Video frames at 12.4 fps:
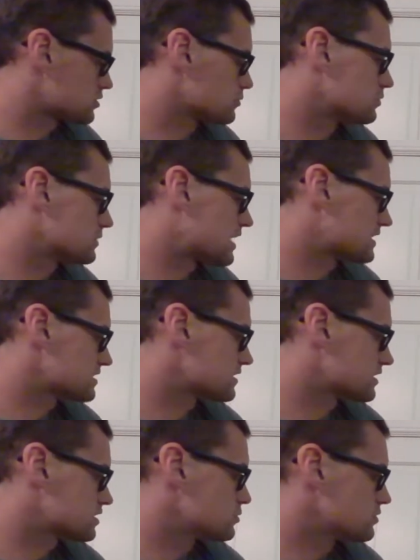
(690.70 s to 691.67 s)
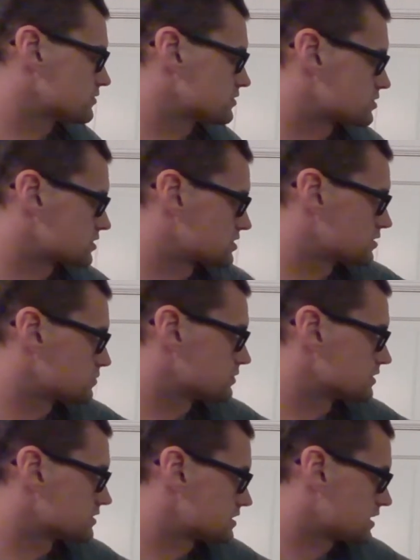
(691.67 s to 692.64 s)
black's next move is just simply to
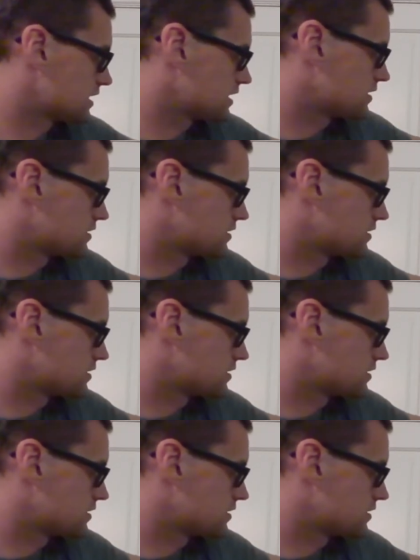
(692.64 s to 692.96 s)
take